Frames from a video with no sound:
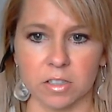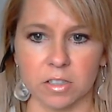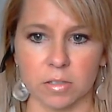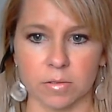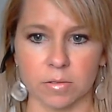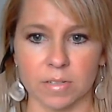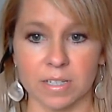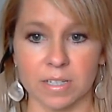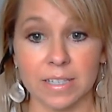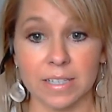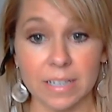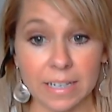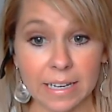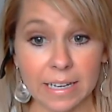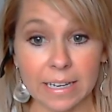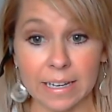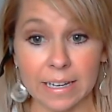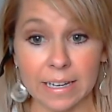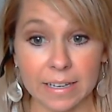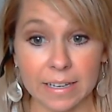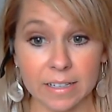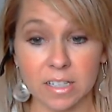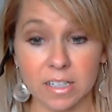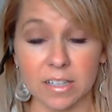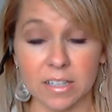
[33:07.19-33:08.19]
So in
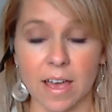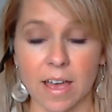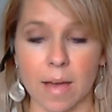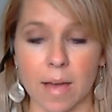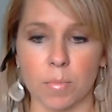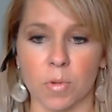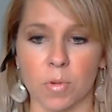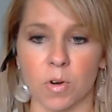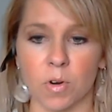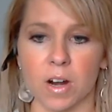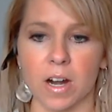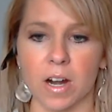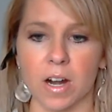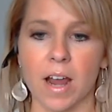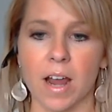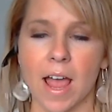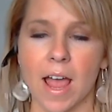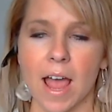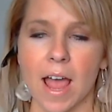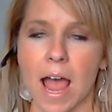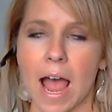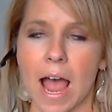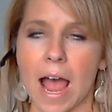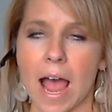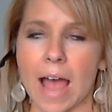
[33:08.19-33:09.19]
digging into that more,
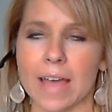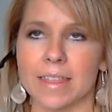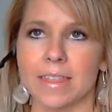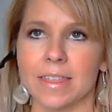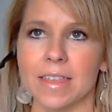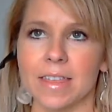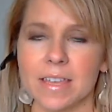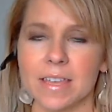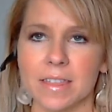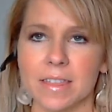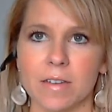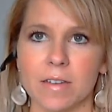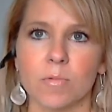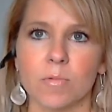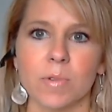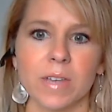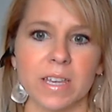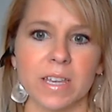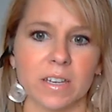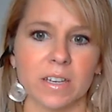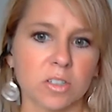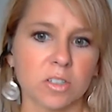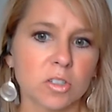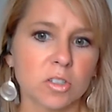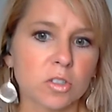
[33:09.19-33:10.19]
I think that
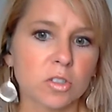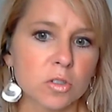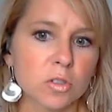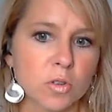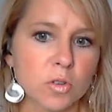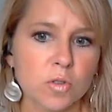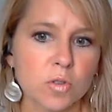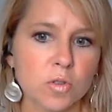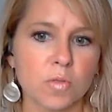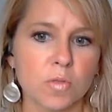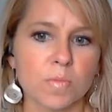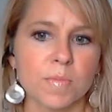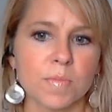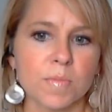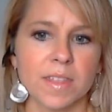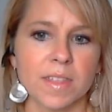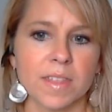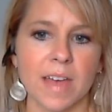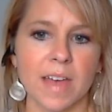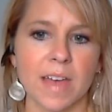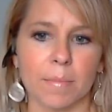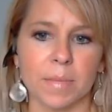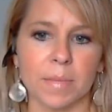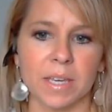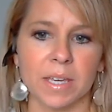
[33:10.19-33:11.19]
we assume
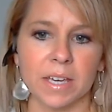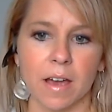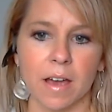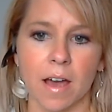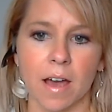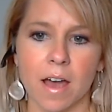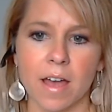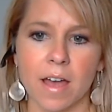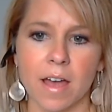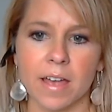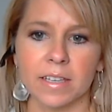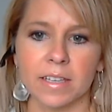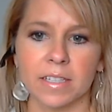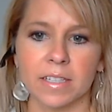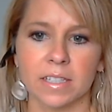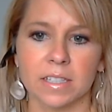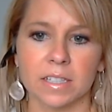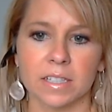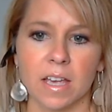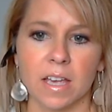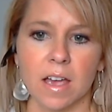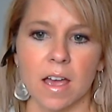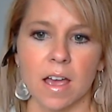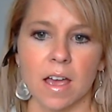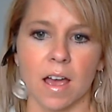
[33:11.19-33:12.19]
that
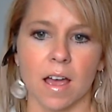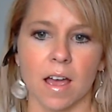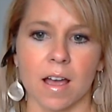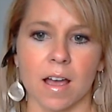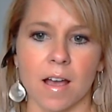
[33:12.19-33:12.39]
because